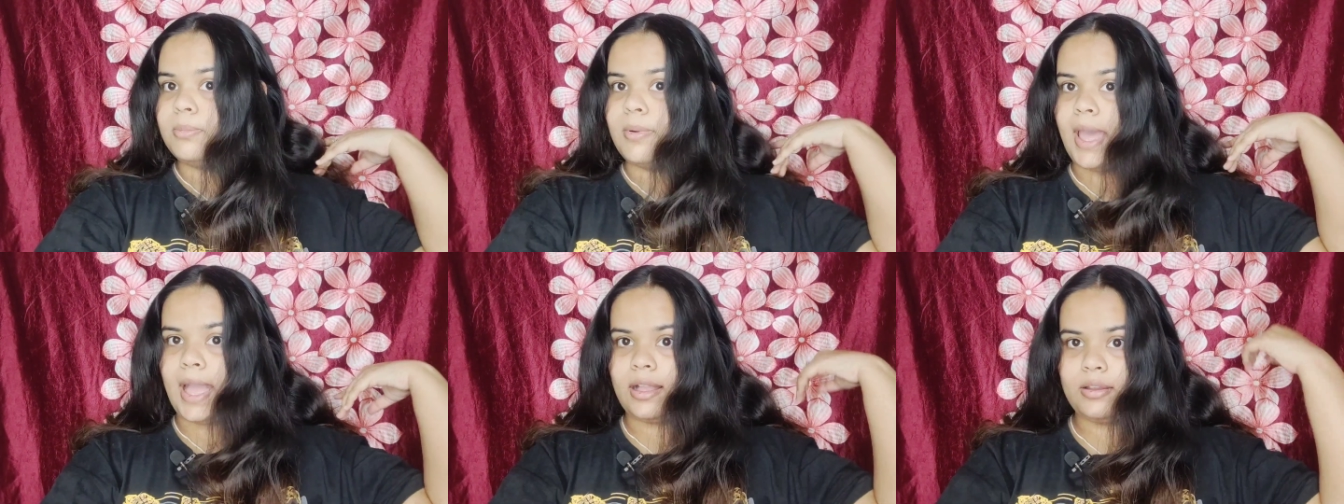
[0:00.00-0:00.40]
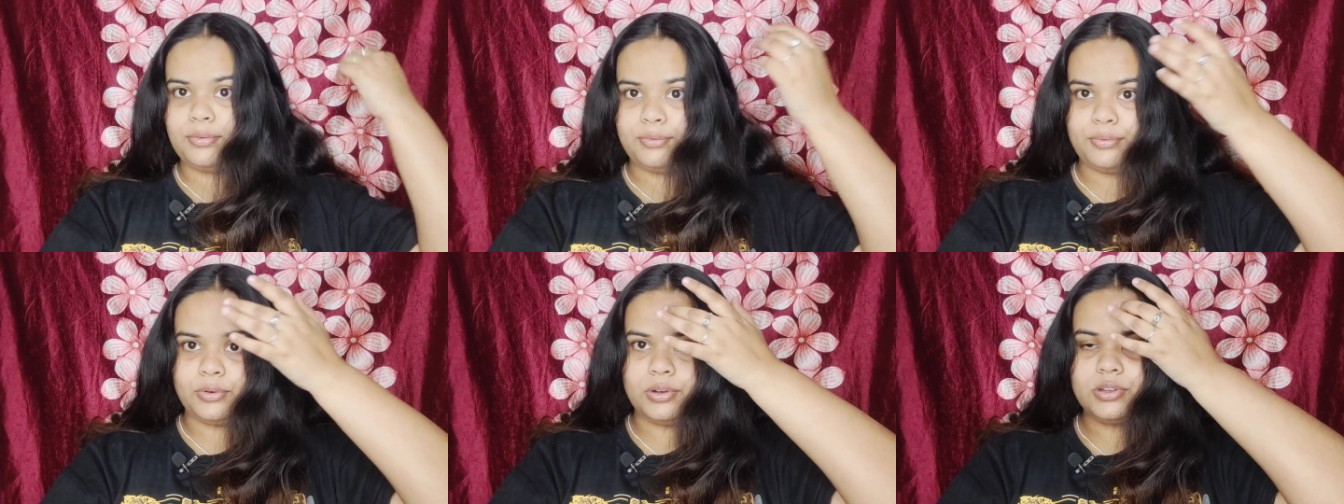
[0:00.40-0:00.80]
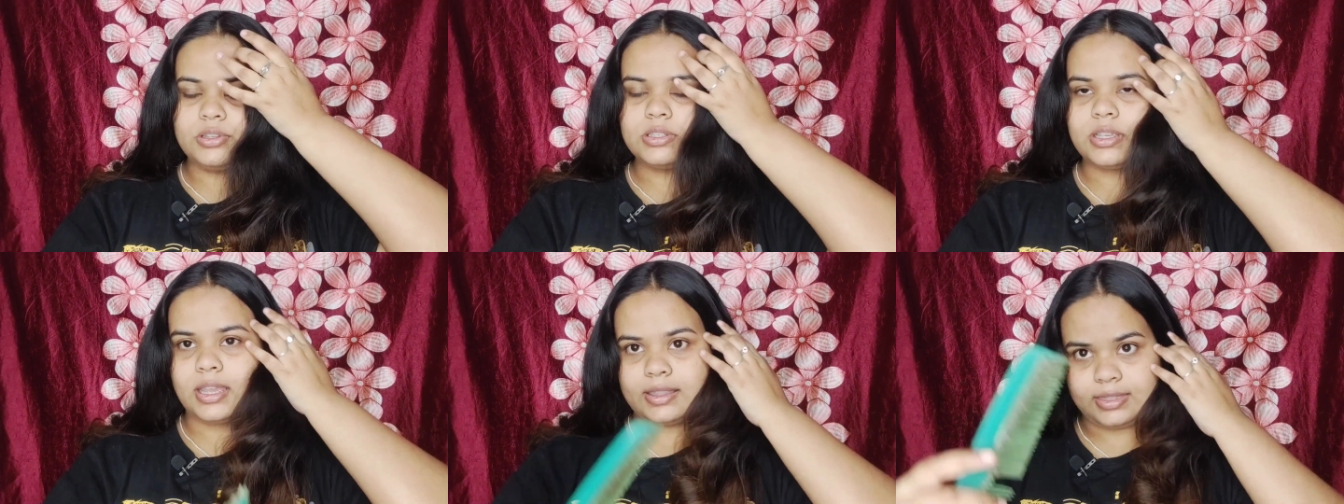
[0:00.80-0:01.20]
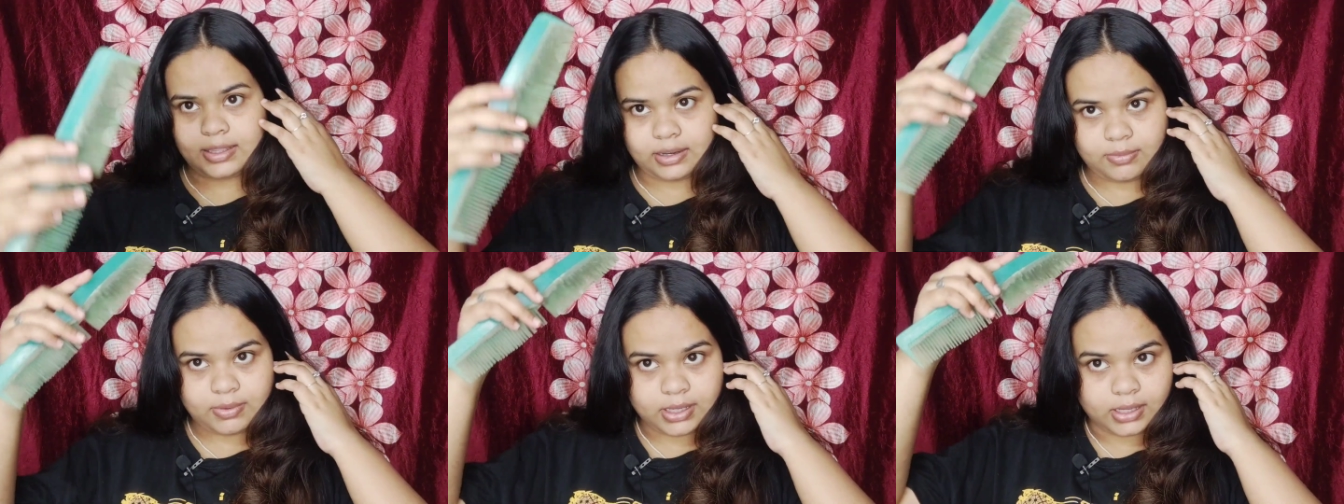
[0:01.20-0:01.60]
back first and
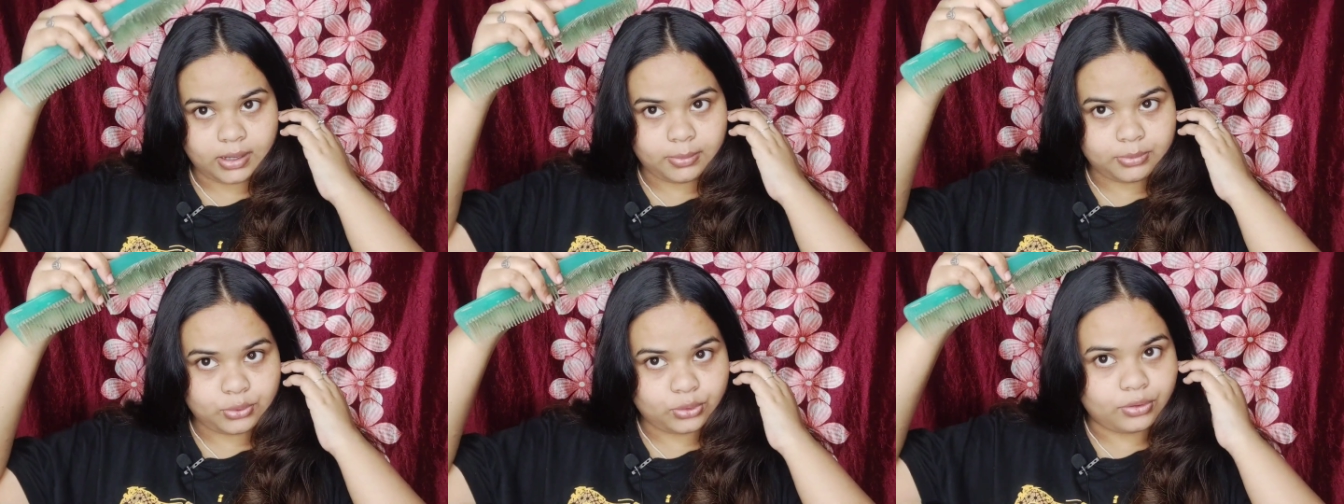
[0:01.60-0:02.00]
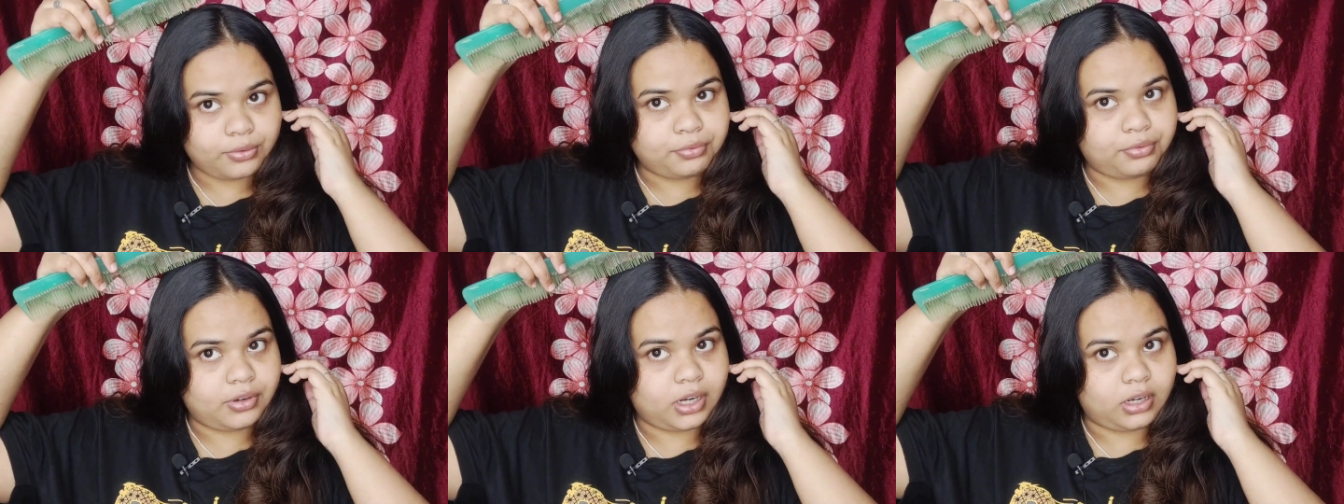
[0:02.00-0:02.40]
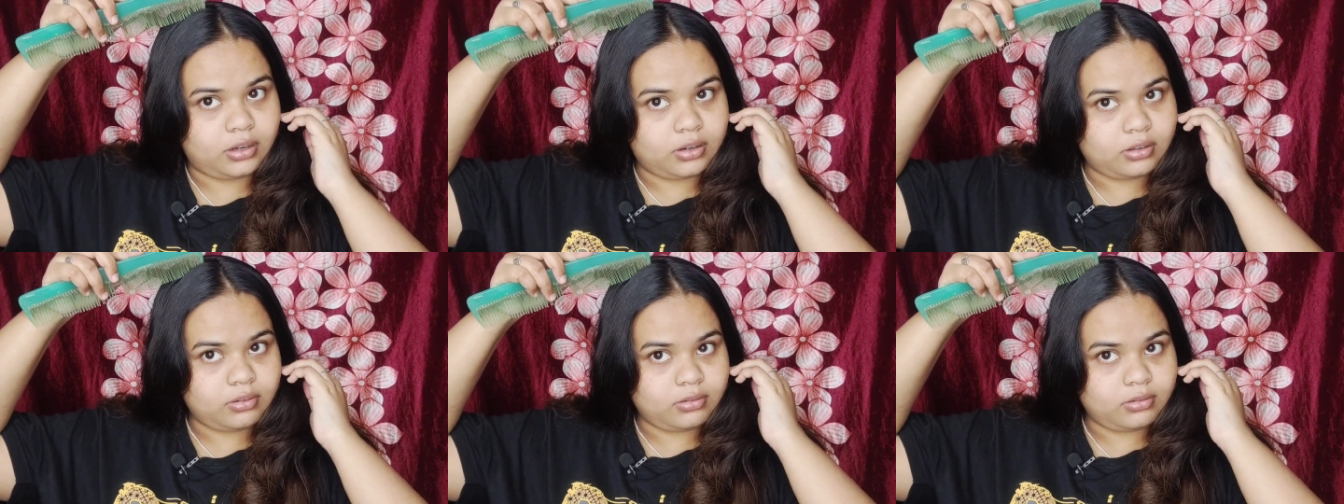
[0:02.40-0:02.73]
then we'll come to the front.